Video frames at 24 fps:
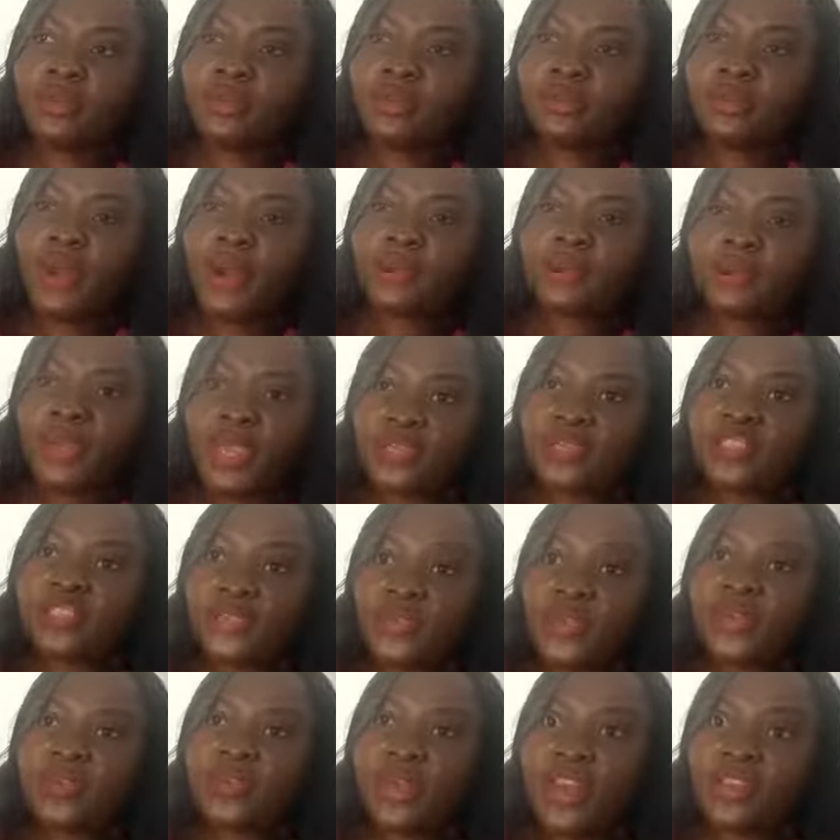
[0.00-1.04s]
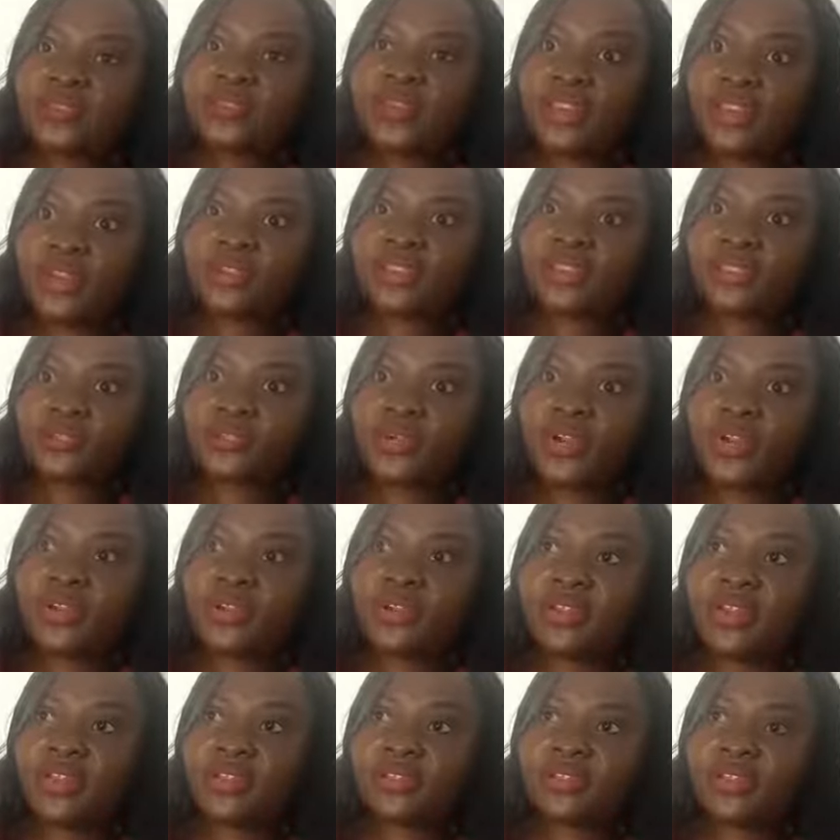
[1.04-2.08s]
But make sure you have a lunch break,
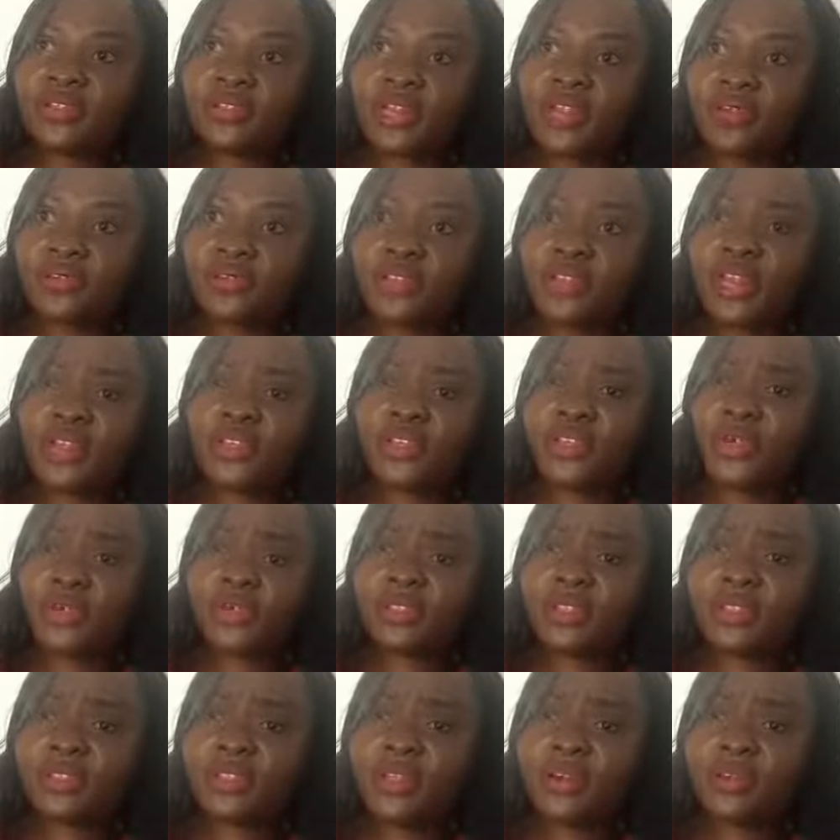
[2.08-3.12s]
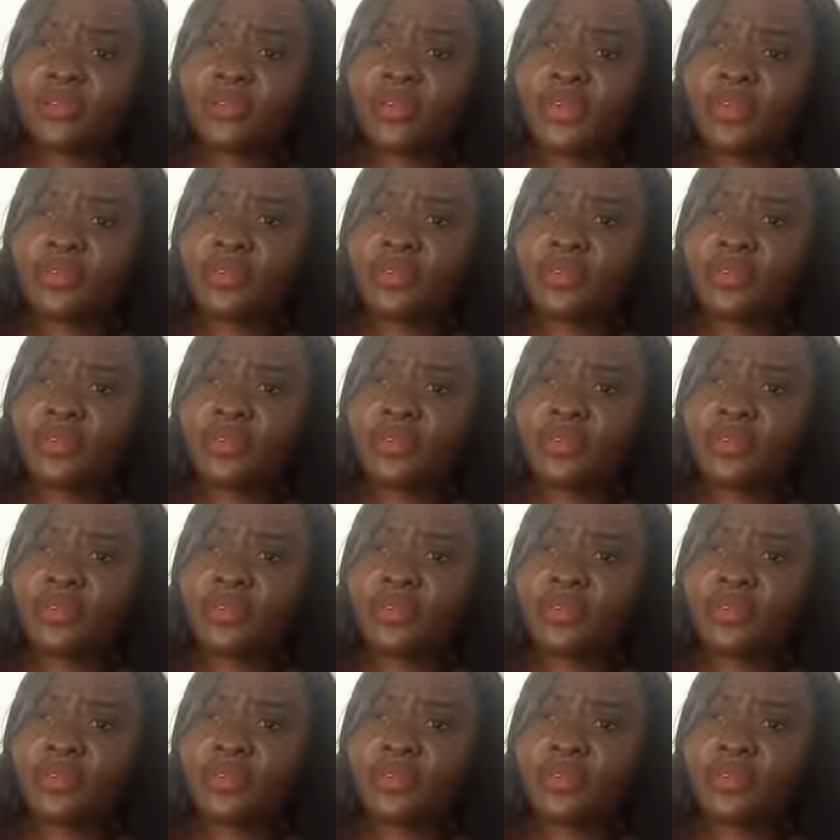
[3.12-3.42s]
nurses out there, doctors out there,